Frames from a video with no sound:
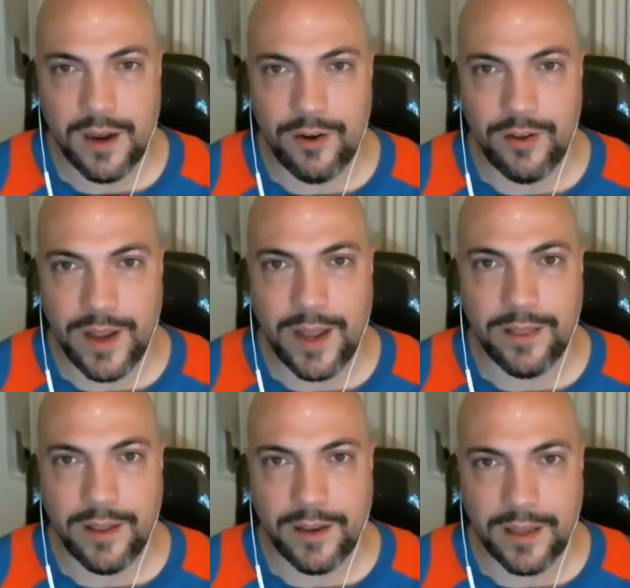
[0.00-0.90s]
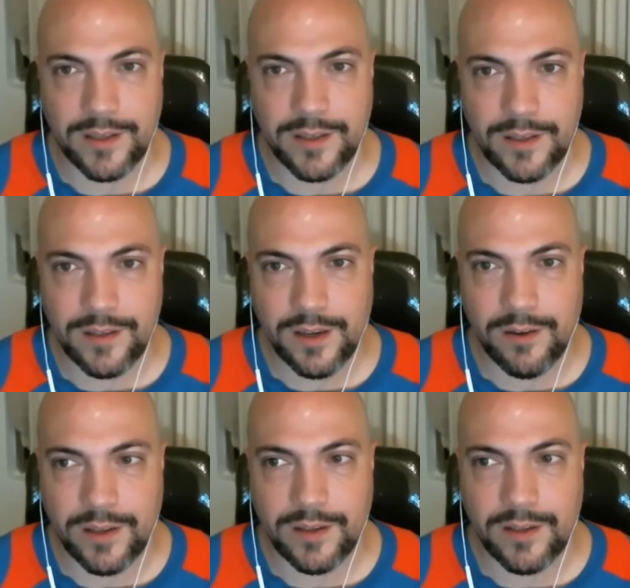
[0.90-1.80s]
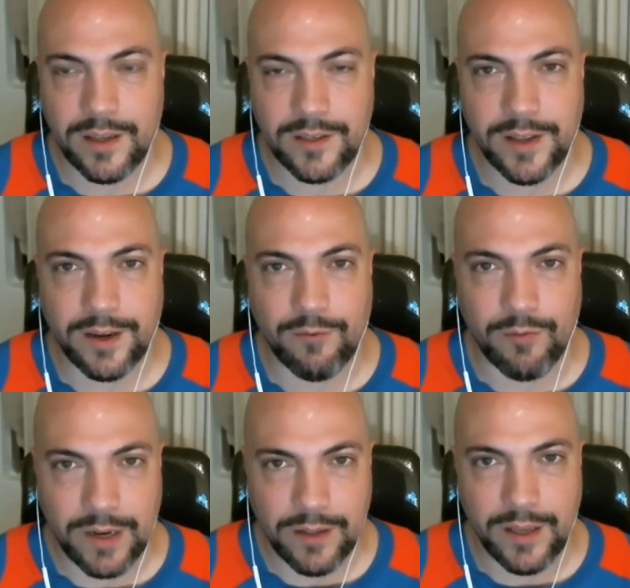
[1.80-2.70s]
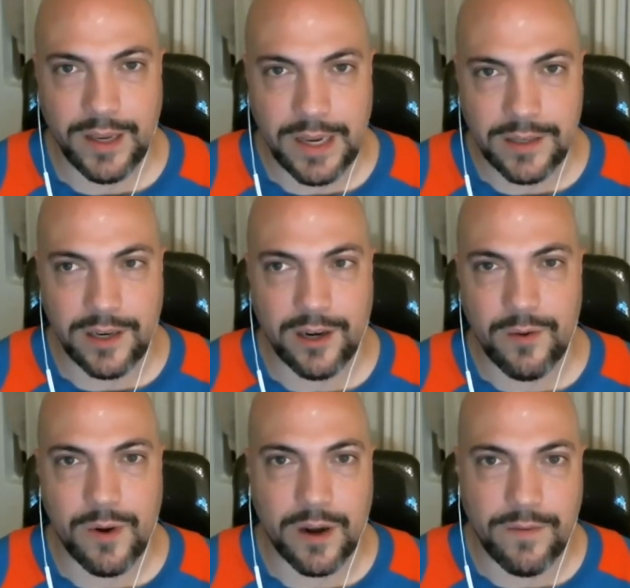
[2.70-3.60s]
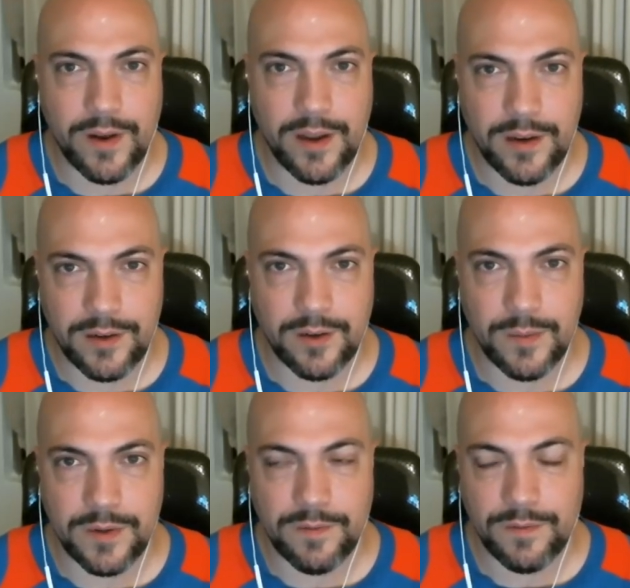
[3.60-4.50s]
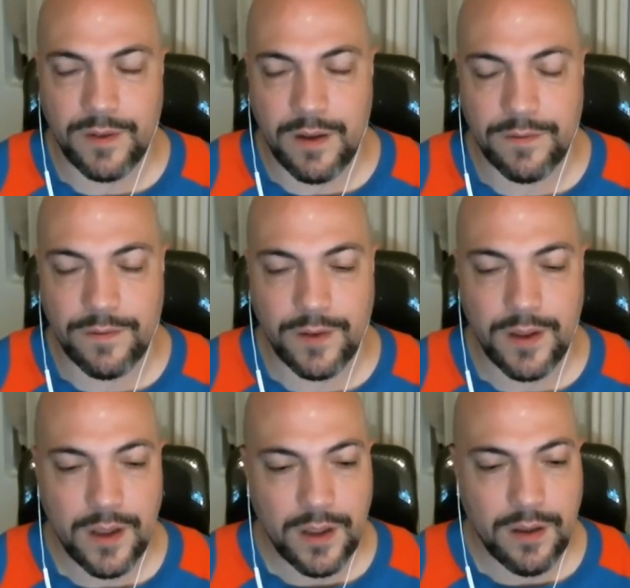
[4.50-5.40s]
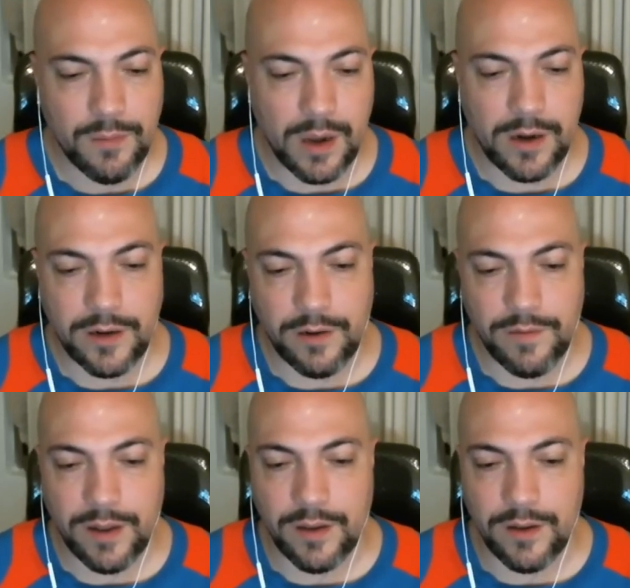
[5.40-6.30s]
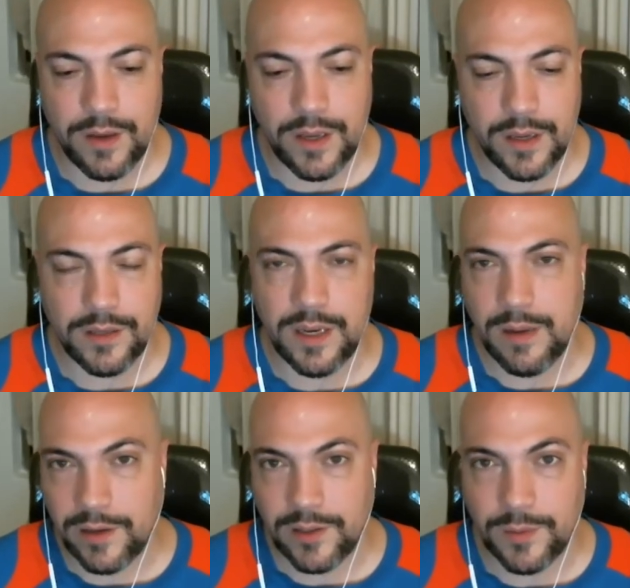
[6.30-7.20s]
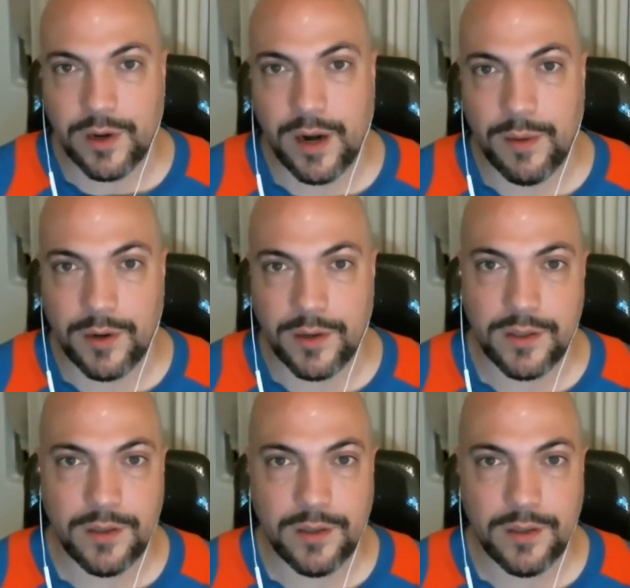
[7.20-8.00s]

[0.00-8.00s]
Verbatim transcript: under that that gets you know that, that's like really easy to quantify in terms of of monetary value is email subscribers.